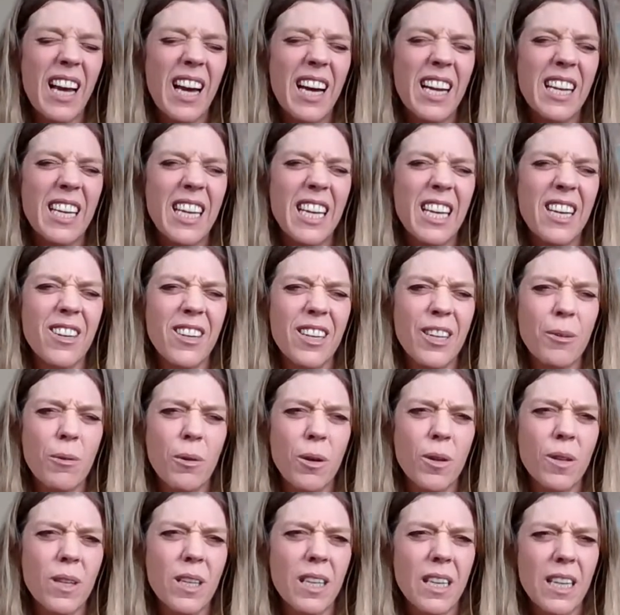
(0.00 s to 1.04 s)
Annie, are you
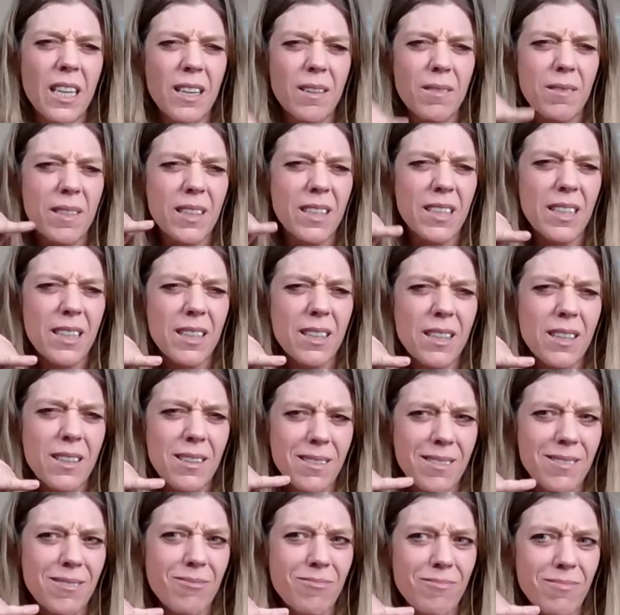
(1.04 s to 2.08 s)
old enough
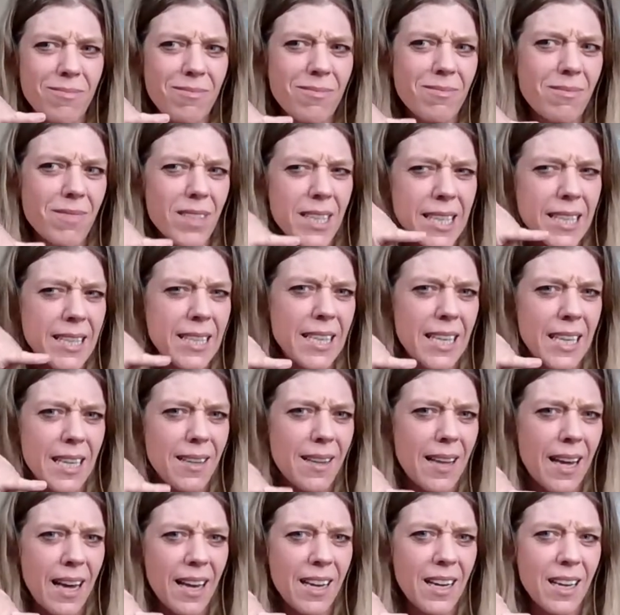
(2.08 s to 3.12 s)
to see
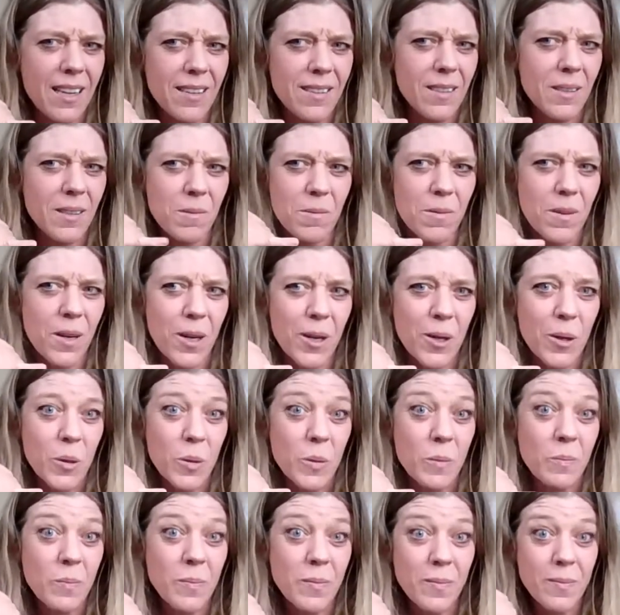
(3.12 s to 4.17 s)
that as a
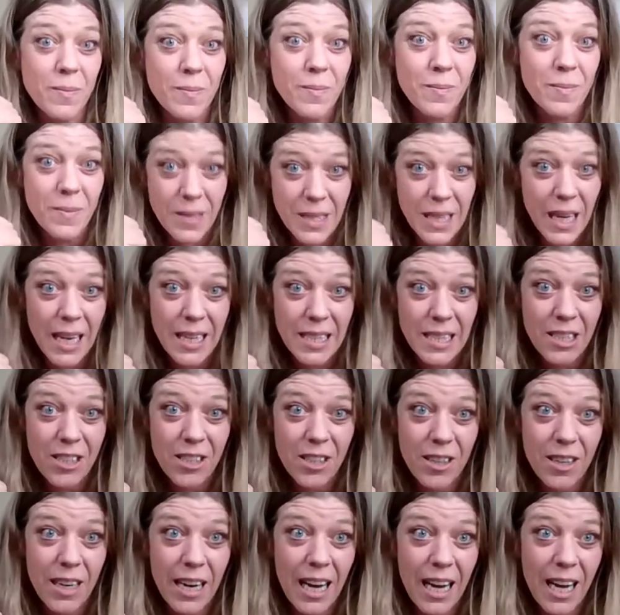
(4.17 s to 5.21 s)
phone? I
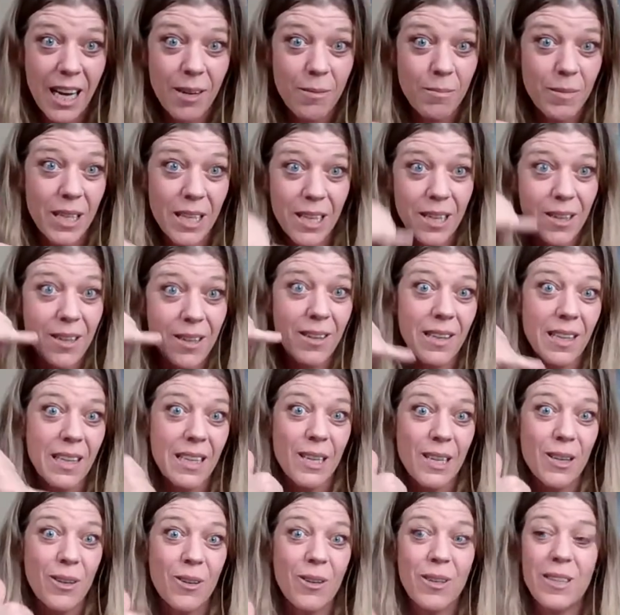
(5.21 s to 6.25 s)
sure am. You know, in
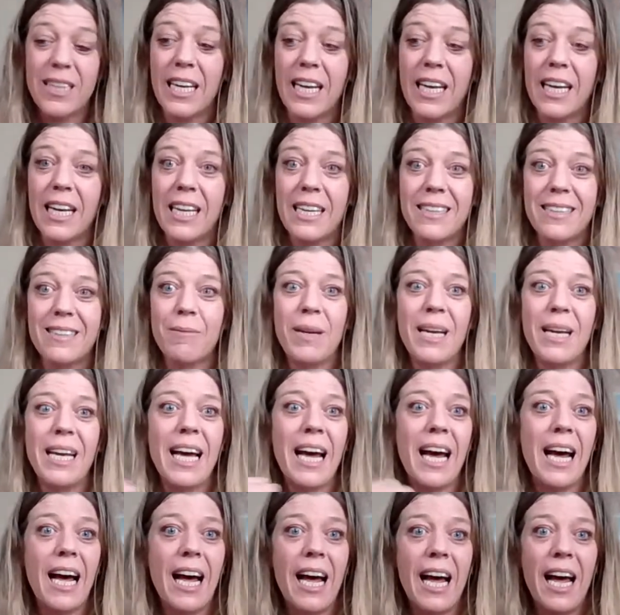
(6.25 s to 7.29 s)
the old days, we
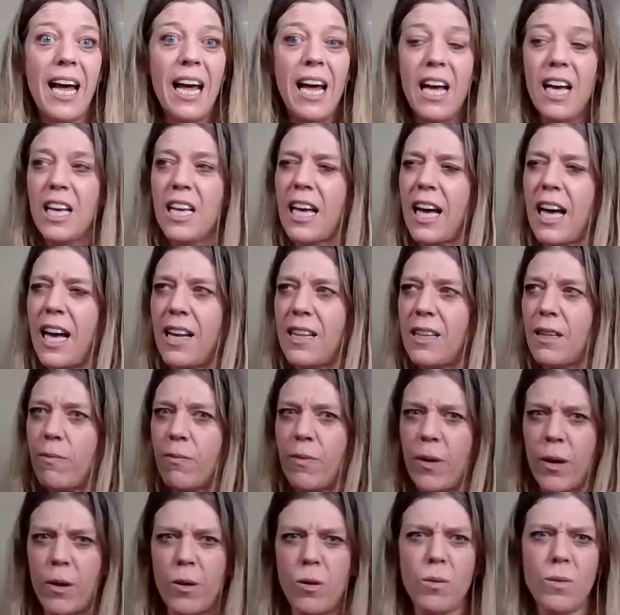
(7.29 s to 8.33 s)
had the
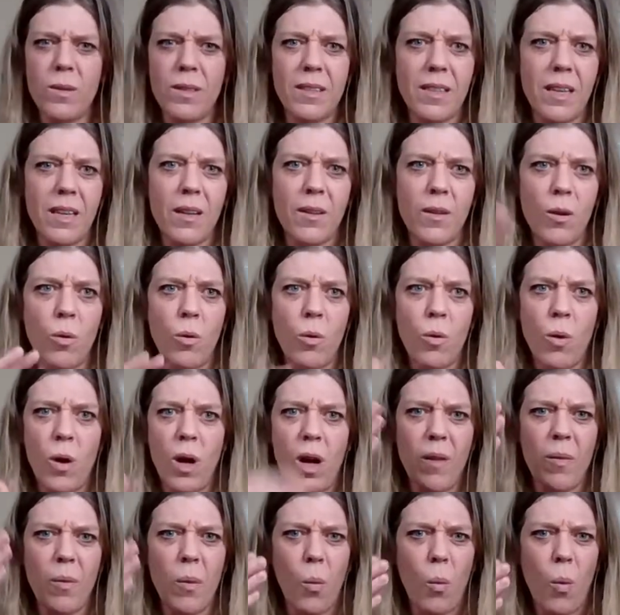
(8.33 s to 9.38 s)
phones on
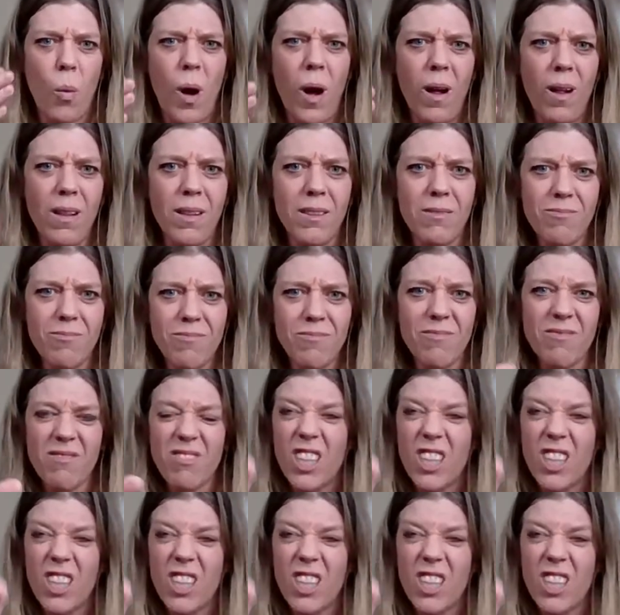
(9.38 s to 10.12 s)
the wall.